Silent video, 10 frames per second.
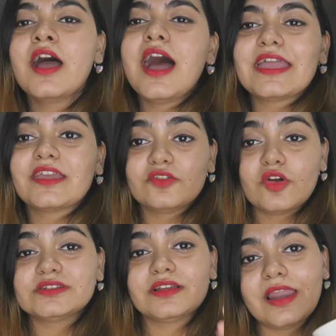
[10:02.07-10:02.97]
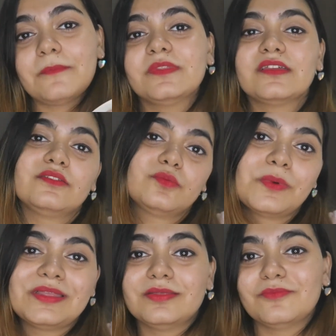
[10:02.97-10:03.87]
I cannot club this
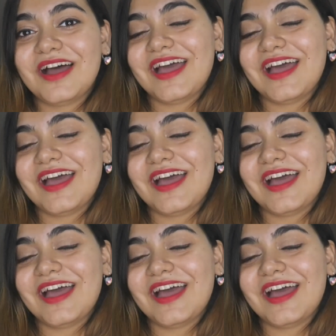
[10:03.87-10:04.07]
with my